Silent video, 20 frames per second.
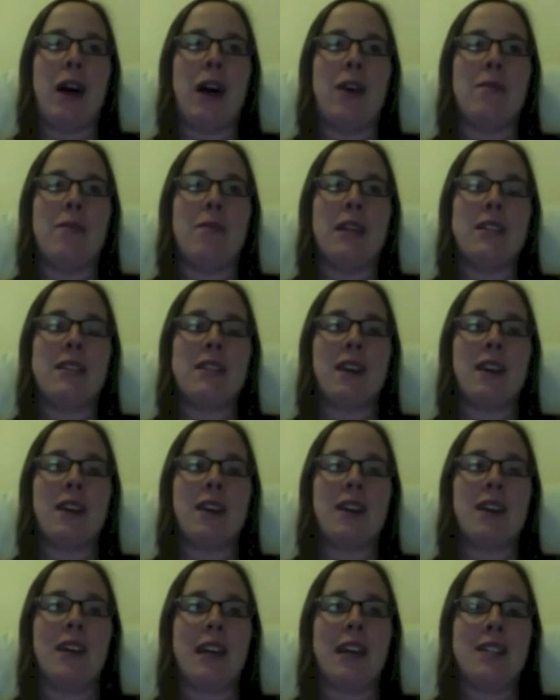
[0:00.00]
Um, it's
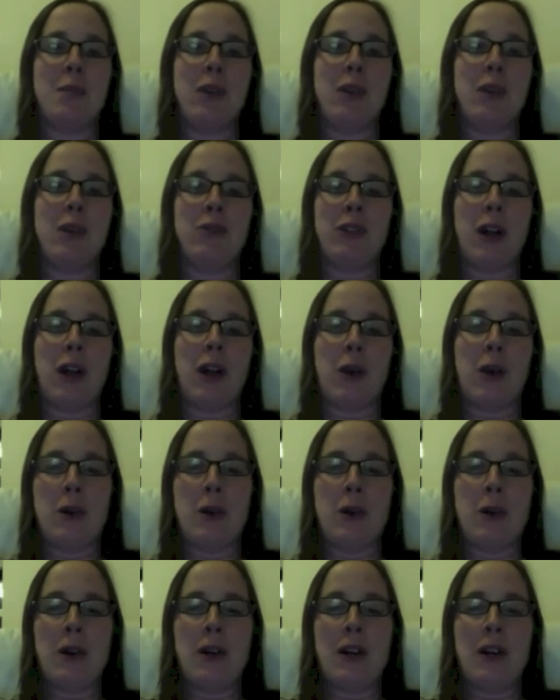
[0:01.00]
called SP
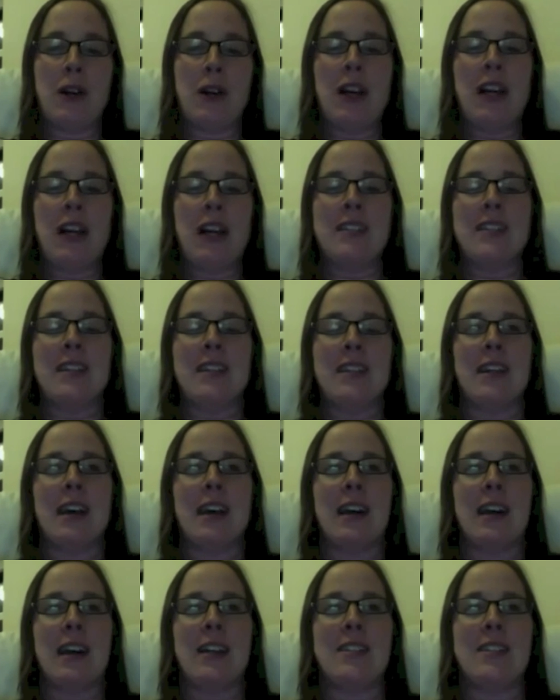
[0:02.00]
Flow. It's in
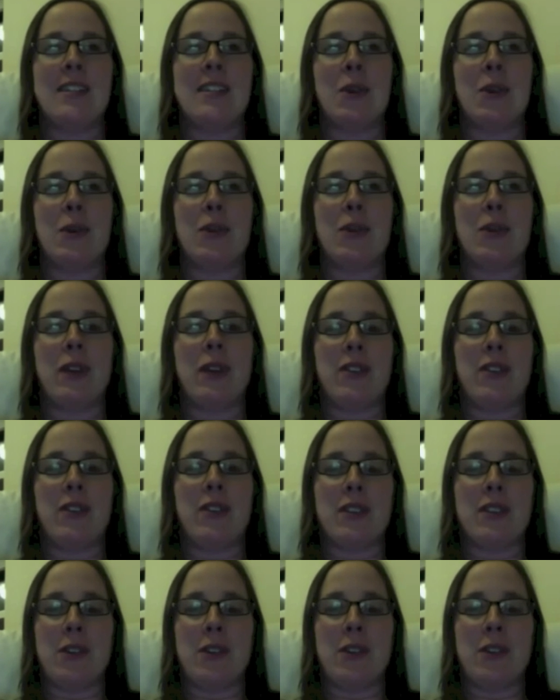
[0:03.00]
uh, it's in northern
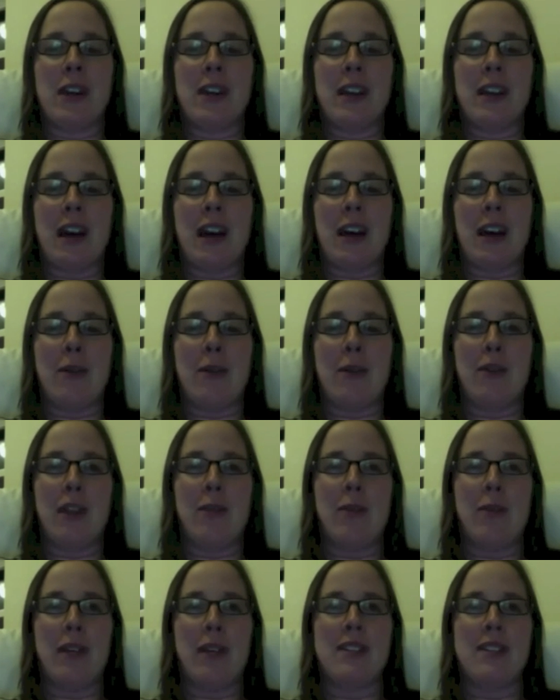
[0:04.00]
Arizona. Uh, if
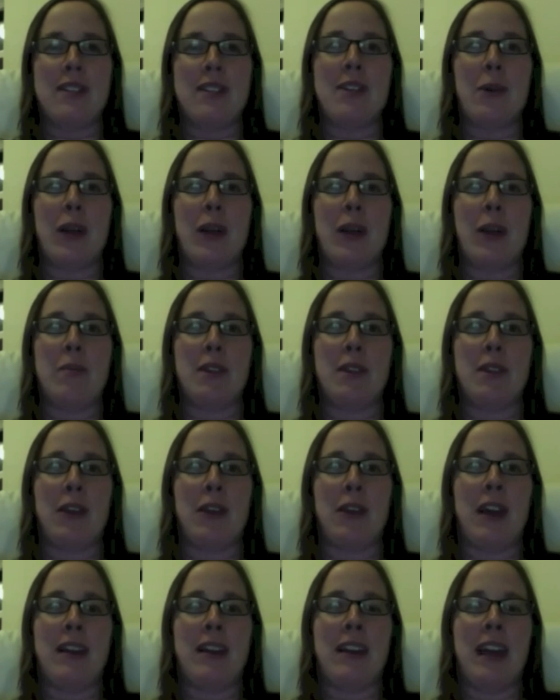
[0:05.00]
anybody's going up to the
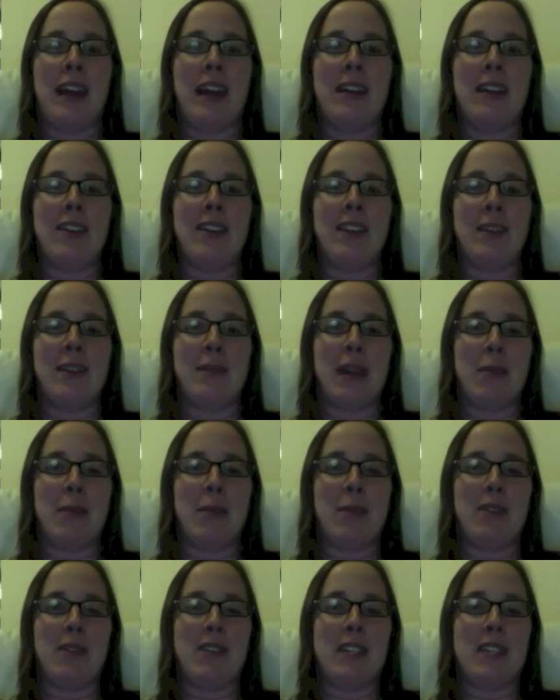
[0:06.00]
Grand Canyon, you can make a
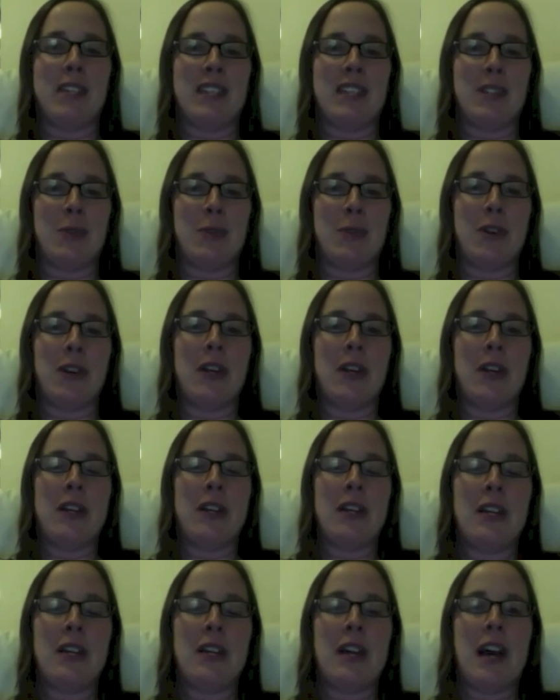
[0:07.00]
bit of a detour
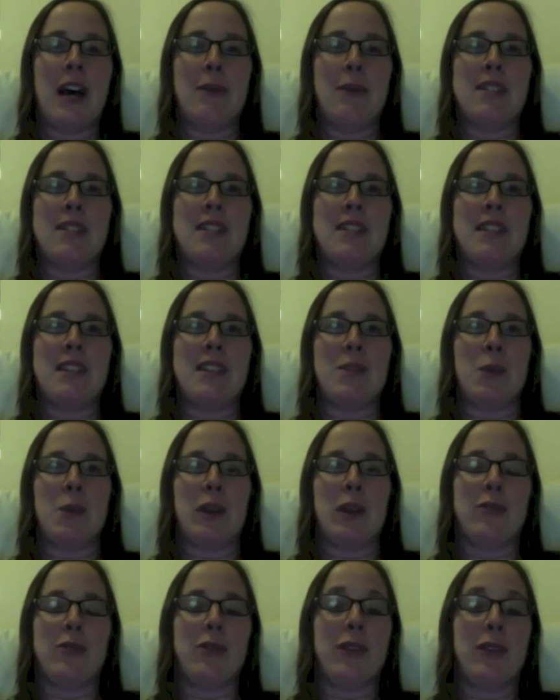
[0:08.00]
um, and see this
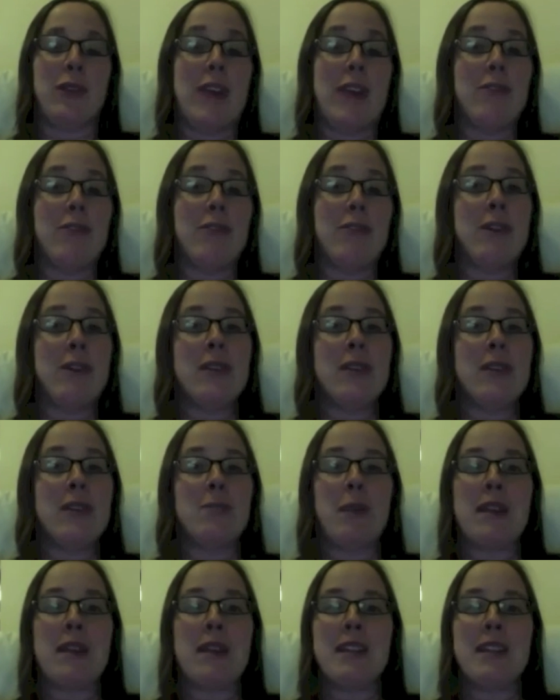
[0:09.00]
wonderful lava flow that's
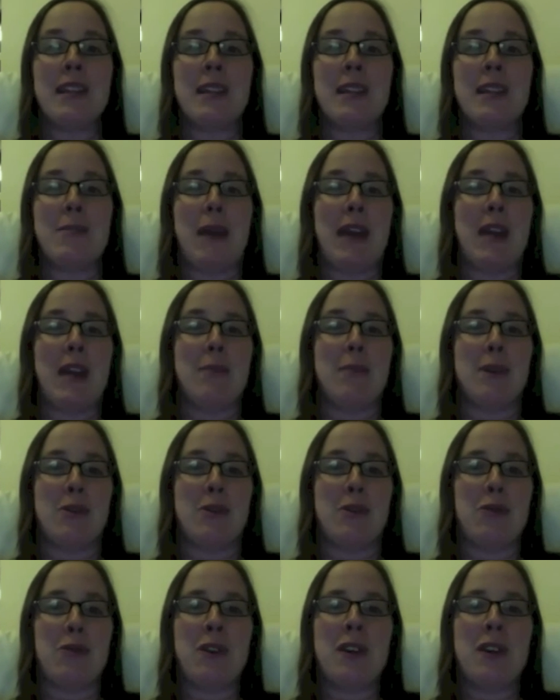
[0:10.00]
basically made up
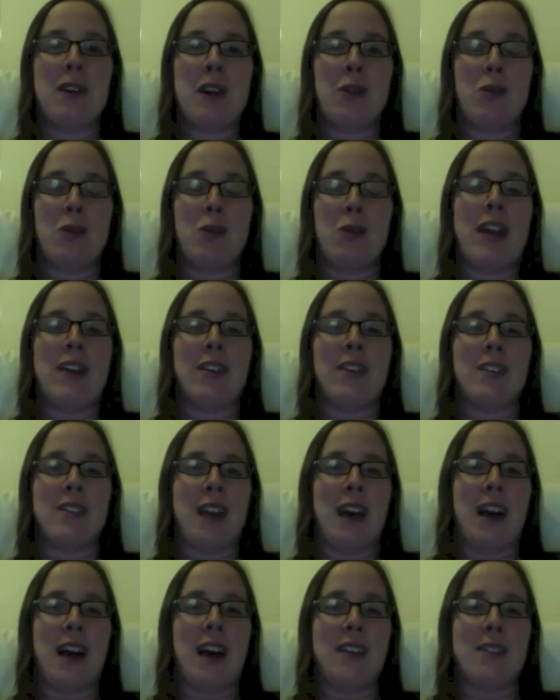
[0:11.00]
of
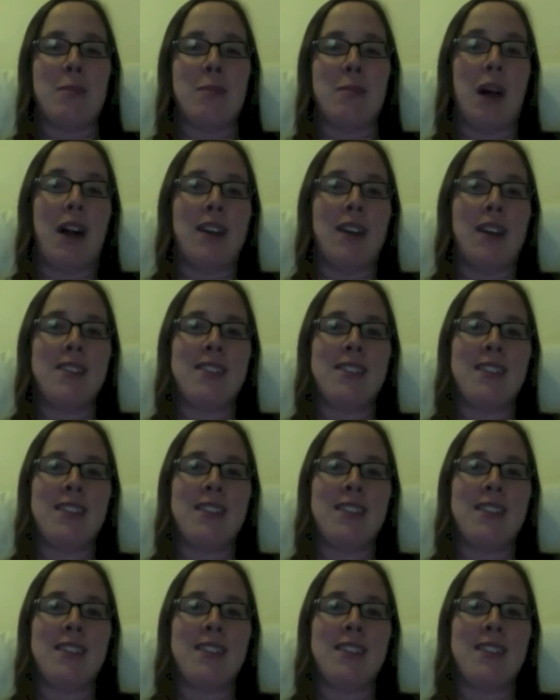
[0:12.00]
radar-sized blocks.